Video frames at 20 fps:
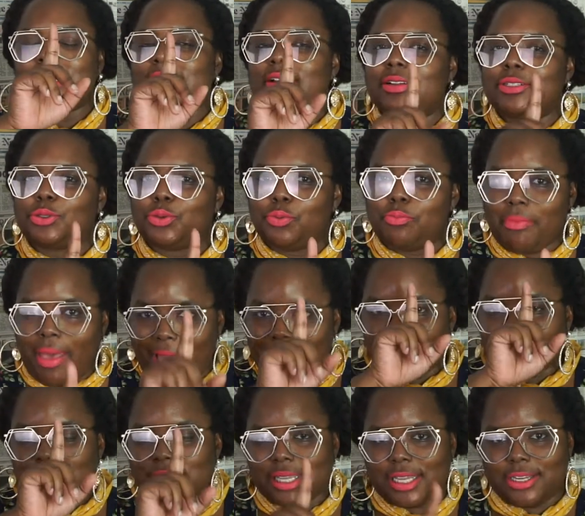it's going to
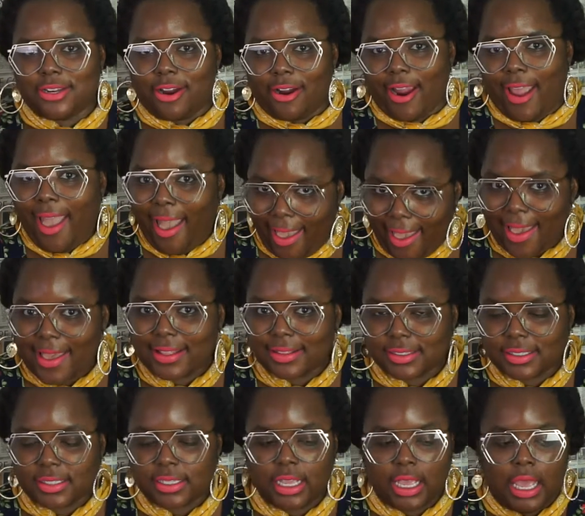melt in your
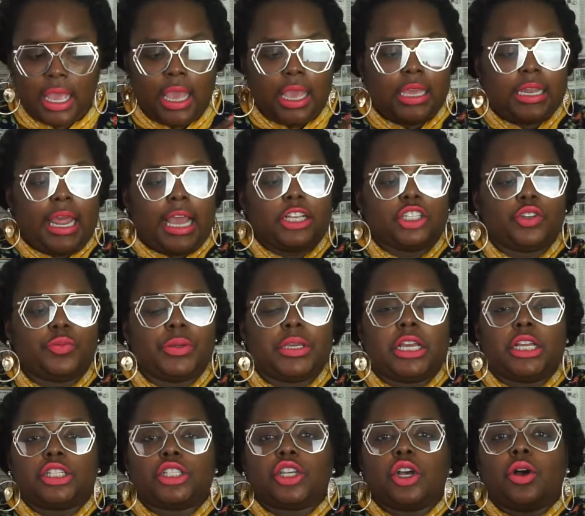hands. And as you
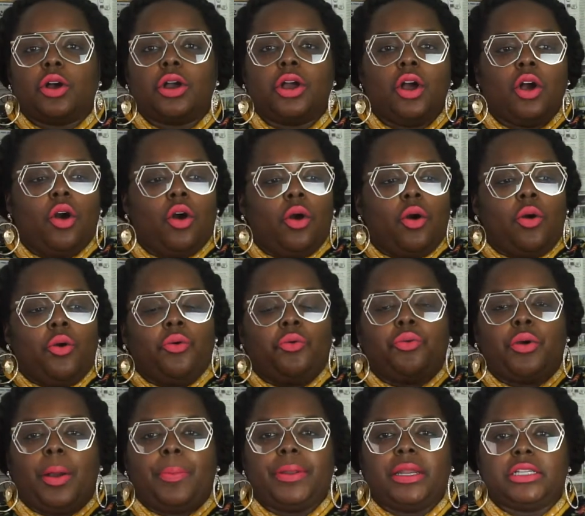begin to
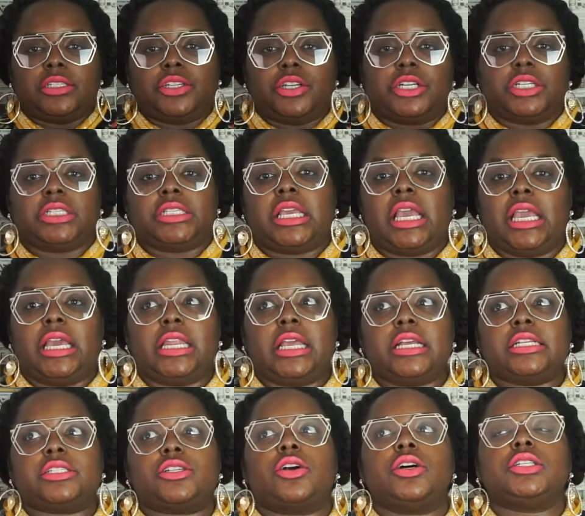rub it into your skin,
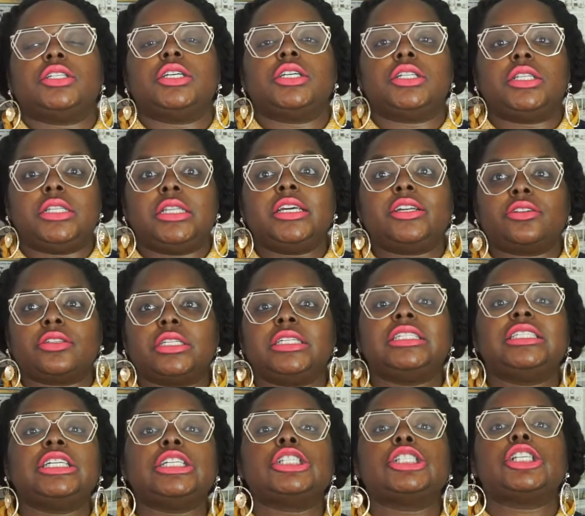it's going to literally
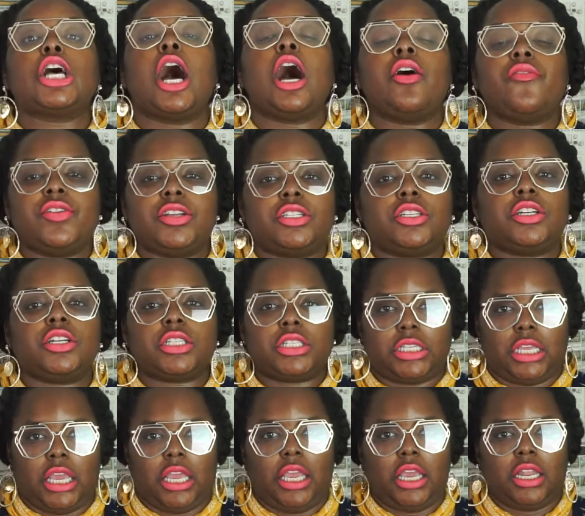dissolve into your
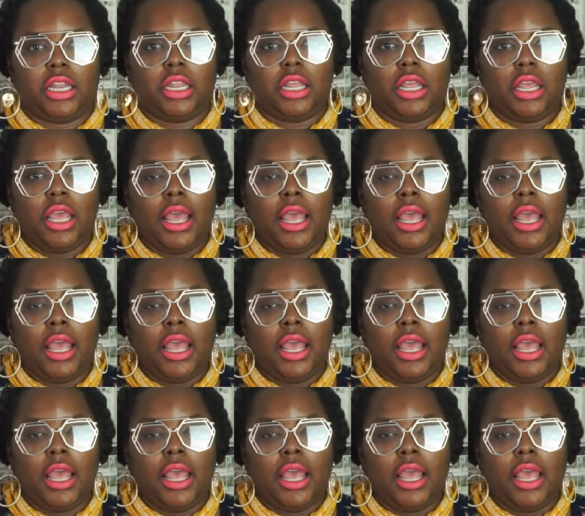skin.